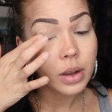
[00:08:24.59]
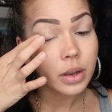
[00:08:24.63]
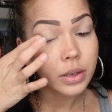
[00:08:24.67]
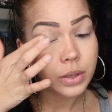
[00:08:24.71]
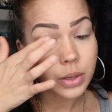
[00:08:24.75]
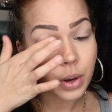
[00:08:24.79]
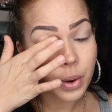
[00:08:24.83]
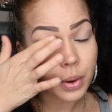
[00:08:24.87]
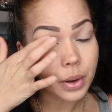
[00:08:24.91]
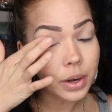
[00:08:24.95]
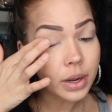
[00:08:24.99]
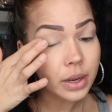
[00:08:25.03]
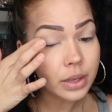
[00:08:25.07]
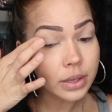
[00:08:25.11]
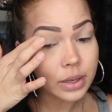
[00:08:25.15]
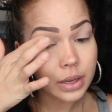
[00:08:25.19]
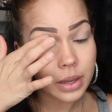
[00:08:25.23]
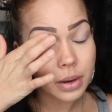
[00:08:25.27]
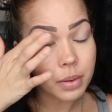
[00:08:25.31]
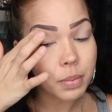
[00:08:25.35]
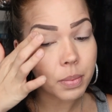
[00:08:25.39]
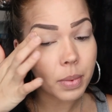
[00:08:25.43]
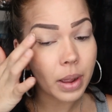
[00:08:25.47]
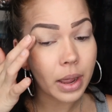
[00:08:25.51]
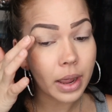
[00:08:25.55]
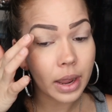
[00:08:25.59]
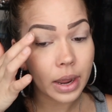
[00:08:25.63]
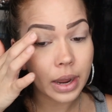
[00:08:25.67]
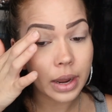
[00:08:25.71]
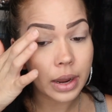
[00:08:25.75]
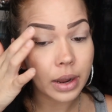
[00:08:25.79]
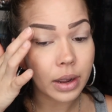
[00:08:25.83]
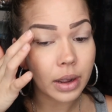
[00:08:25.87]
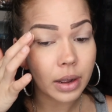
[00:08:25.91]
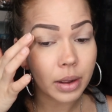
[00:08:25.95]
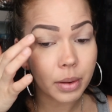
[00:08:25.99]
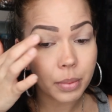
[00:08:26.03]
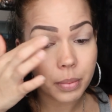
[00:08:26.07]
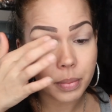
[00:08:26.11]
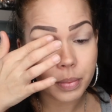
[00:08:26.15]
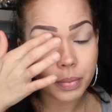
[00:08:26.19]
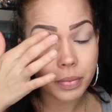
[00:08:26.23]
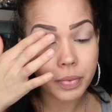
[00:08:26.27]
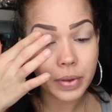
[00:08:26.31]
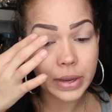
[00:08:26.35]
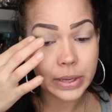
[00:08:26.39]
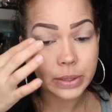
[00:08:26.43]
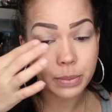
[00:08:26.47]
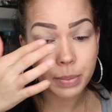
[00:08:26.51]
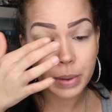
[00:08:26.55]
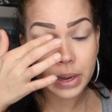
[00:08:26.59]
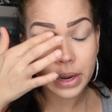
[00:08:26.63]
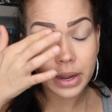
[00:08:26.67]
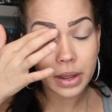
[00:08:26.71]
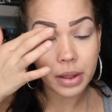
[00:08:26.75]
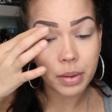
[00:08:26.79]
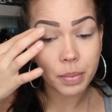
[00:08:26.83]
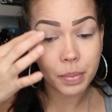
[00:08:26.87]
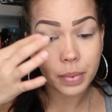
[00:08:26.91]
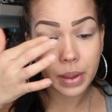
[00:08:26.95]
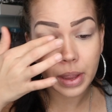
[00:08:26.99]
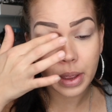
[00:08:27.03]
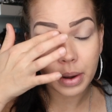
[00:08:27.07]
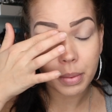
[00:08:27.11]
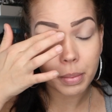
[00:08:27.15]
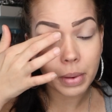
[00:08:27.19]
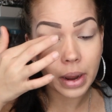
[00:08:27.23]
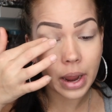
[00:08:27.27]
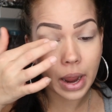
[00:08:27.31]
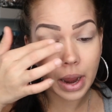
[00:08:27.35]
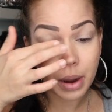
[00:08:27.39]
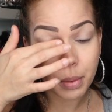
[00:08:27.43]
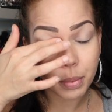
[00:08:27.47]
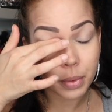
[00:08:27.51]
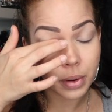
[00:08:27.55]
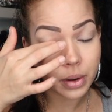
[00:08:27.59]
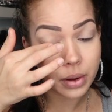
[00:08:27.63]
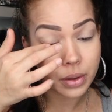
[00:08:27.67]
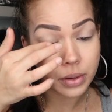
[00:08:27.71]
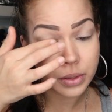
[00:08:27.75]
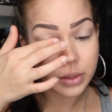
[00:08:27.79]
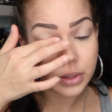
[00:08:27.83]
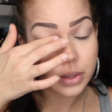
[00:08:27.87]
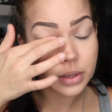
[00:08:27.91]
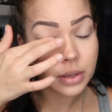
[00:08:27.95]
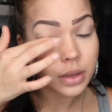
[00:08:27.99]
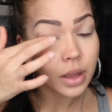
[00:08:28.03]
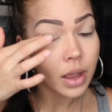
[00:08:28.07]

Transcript: So I already did my face makeup and my eyebrows,